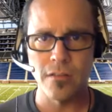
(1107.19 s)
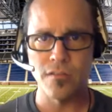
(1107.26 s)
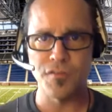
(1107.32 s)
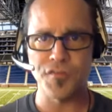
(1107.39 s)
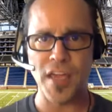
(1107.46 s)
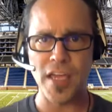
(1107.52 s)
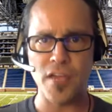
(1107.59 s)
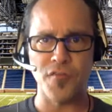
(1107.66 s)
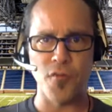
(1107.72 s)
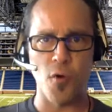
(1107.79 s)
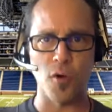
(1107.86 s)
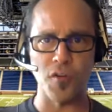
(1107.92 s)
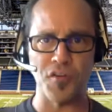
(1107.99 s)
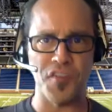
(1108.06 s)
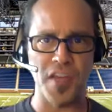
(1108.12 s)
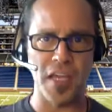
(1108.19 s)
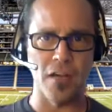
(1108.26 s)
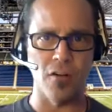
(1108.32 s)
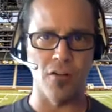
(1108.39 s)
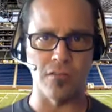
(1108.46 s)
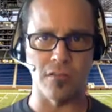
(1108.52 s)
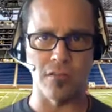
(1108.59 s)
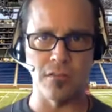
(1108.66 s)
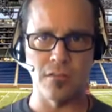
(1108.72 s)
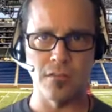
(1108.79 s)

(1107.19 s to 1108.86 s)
Fake Ford Field.